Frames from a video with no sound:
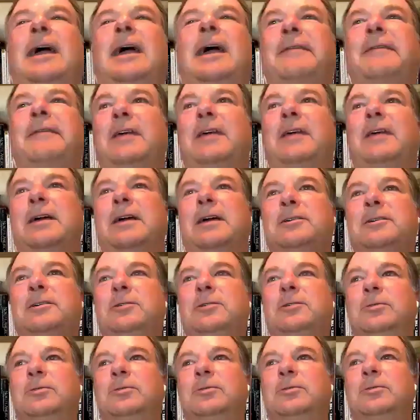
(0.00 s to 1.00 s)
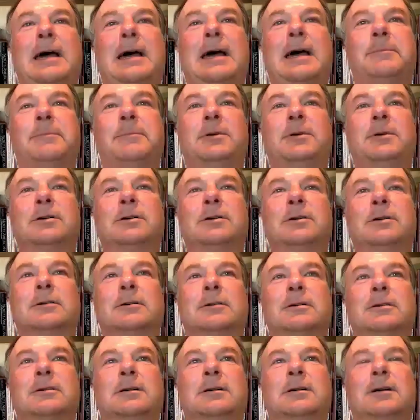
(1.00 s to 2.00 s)
do that every time
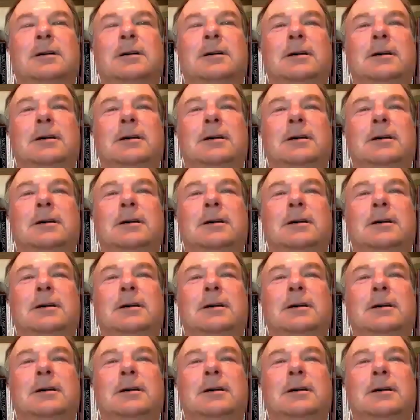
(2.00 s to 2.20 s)
your